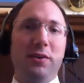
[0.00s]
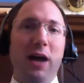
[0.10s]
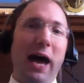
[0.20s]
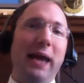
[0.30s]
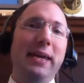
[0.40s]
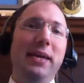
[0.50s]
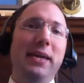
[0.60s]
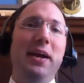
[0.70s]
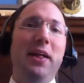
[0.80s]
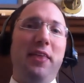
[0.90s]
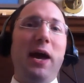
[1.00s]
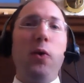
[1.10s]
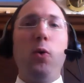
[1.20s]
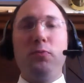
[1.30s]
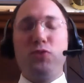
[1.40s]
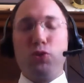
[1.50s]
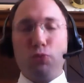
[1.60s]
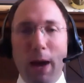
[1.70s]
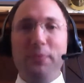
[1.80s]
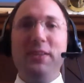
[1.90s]
i.e., that I will
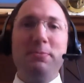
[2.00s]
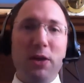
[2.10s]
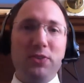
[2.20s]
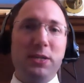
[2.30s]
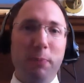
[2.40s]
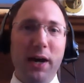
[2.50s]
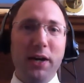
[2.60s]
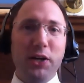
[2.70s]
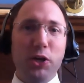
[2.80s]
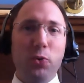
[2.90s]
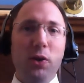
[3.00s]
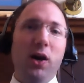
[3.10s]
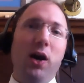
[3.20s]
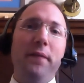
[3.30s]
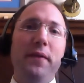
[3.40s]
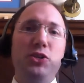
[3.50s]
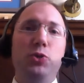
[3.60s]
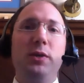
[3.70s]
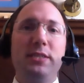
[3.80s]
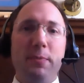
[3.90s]
drop this mountain upon you unless
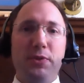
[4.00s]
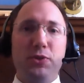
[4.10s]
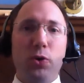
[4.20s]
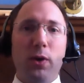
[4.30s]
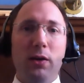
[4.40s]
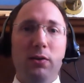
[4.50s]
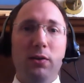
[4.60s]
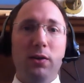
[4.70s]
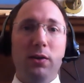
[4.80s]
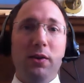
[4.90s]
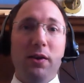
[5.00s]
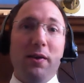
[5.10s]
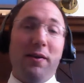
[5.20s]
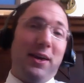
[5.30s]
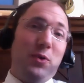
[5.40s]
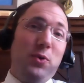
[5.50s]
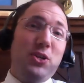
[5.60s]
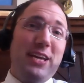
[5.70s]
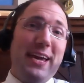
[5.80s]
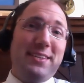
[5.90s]
you accept the Torah. In
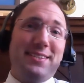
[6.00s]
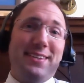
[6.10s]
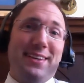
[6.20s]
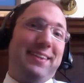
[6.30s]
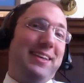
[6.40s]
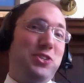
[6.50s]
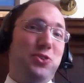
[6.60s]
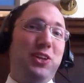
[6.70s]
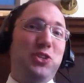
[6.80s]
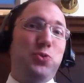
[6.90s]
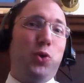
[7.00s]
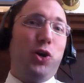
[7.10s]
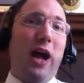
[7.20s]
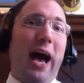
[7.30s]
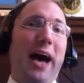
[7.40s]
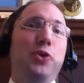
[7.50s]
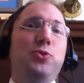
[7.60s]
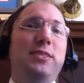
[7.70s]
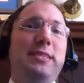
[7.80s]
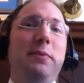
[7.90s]
which case, the Israelites were
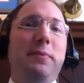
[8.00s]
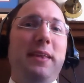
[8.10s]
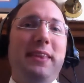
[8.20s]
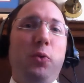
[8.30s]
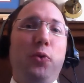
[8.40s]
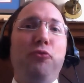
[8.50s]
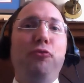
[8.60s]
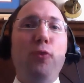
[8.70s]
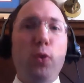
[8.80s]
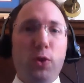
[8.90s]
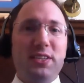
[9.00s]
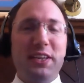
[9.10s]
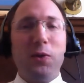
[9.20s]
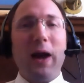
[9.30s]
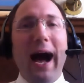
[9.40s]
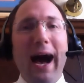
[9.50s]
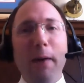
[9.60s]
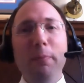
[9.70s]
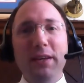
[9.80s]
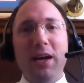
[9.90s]
anusim, that they were forced, that they were
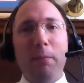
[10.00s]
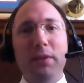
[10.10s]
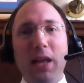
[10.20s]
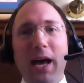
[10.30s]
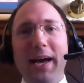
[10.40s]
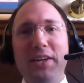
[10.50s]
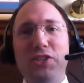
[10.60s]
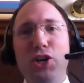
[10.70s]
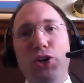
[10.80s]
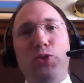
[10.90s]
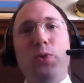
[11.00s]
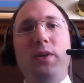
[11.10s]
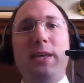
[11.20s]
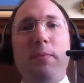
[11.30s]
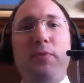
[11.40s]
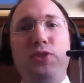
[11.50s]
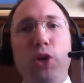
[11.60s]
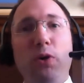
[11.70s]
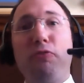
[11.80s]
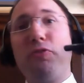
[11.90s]
obli- obliged to accept the
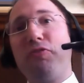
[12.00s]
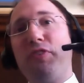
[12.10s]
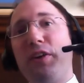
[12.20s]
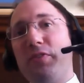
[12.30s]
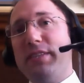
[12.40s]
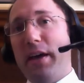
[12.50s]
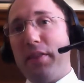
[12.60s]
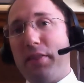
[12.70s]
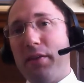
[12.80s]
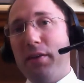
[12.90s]
Torah for fear of death.